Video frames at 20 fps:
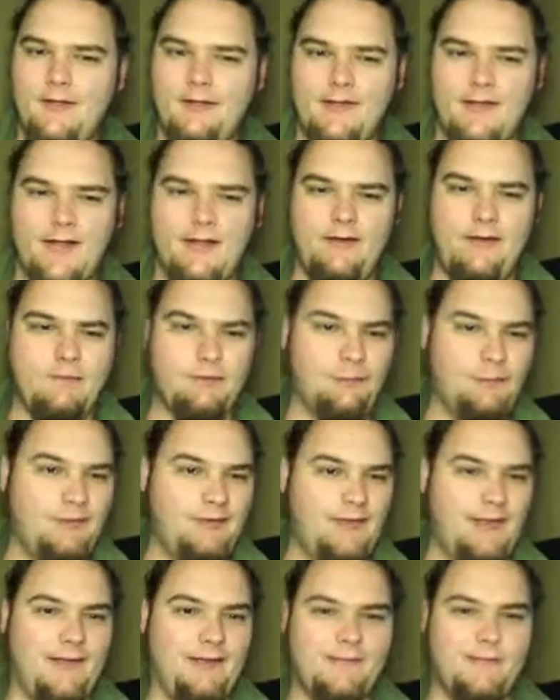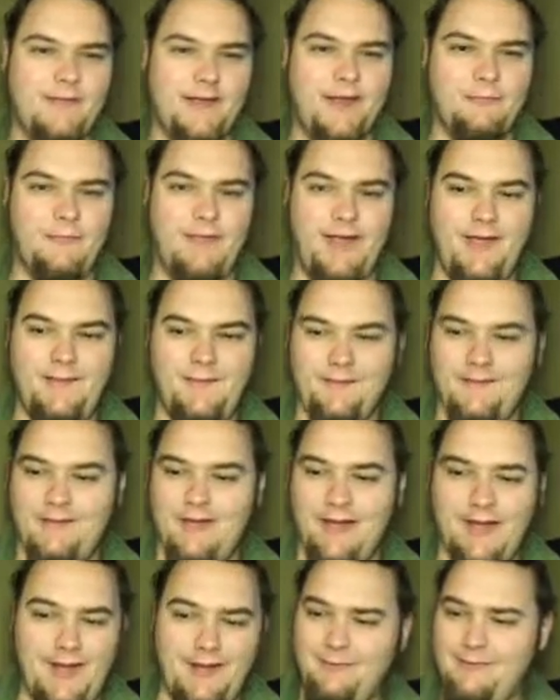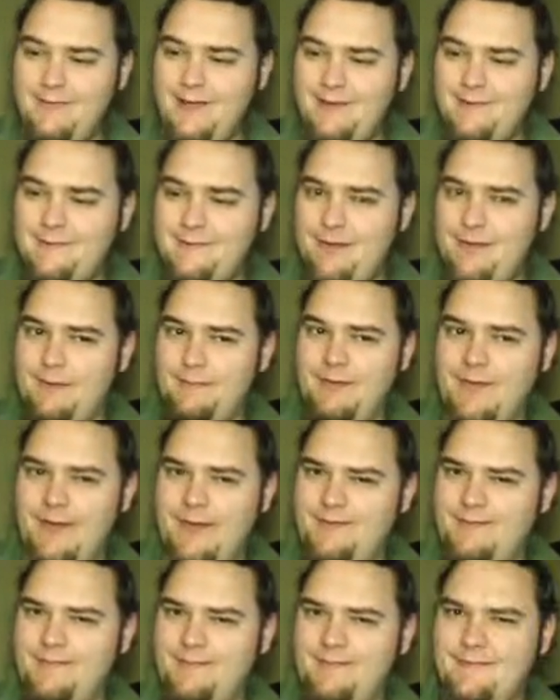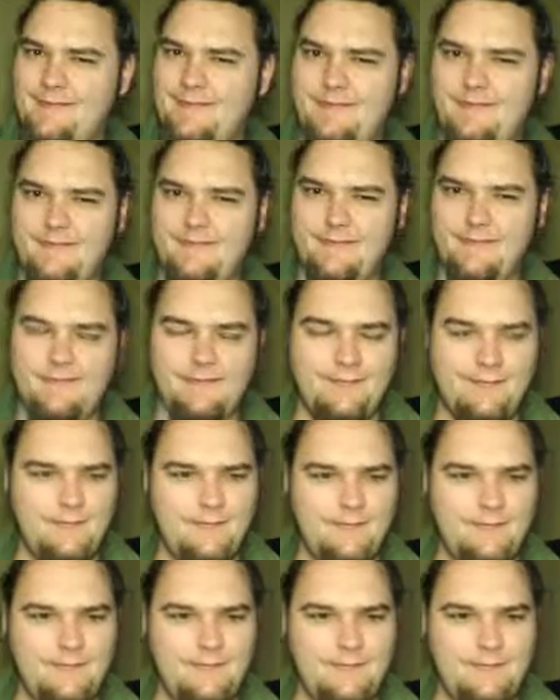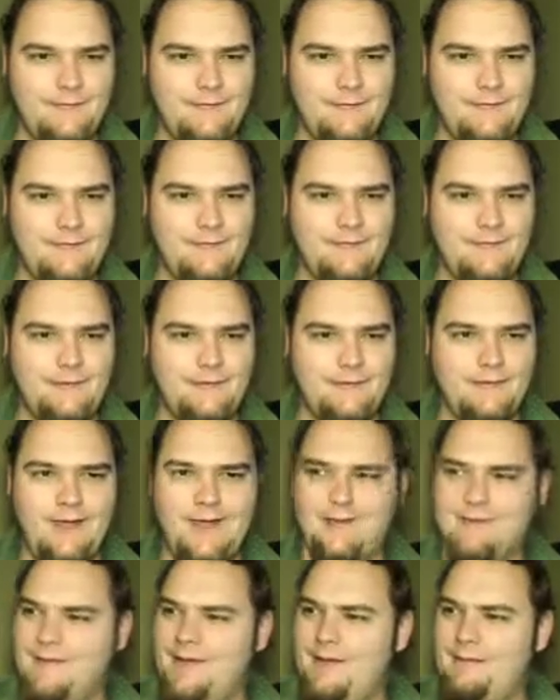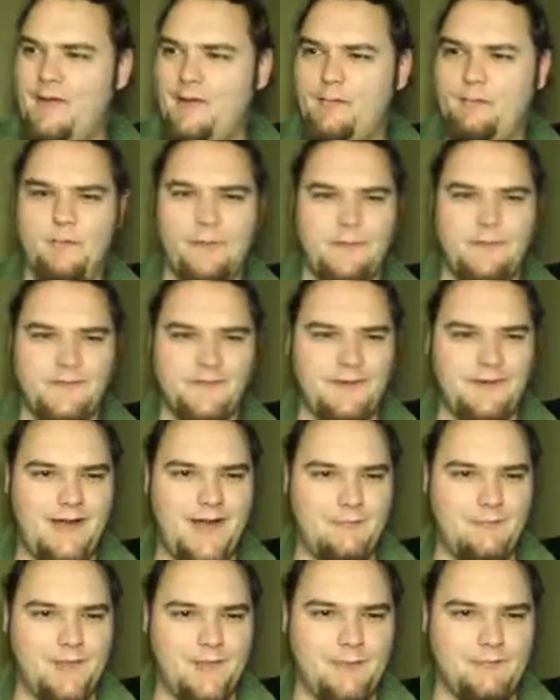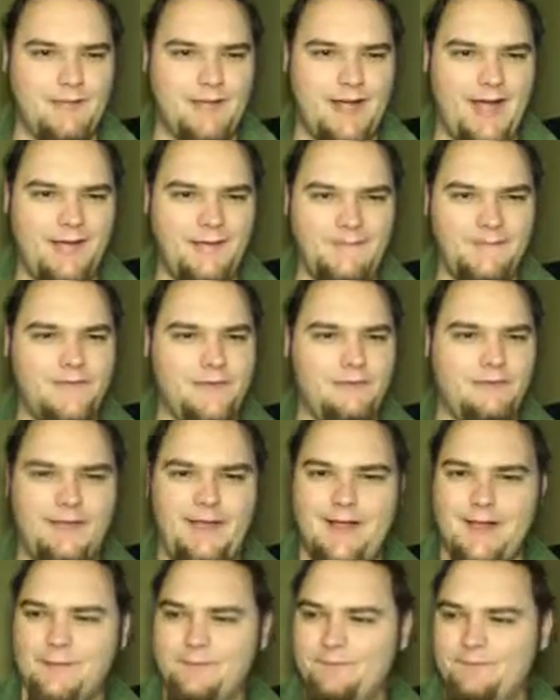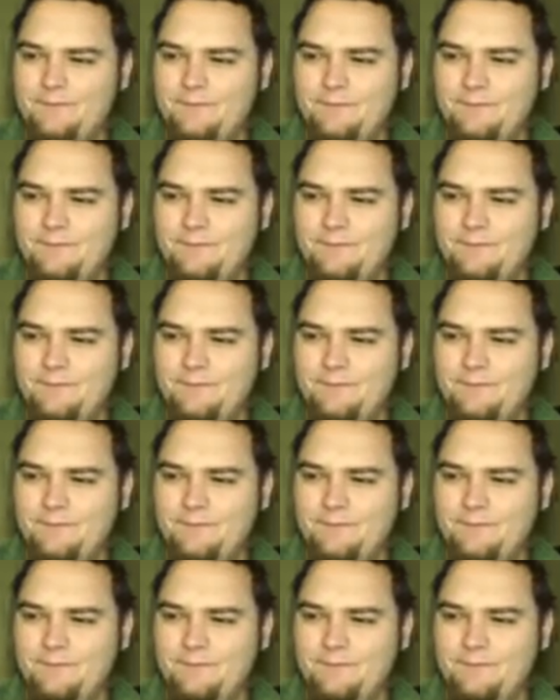You know, everyone likes Tom Hanks. I don't like Tom Hanks. Dear God, Tom Hanks bores the crap out of me. I just don't like him.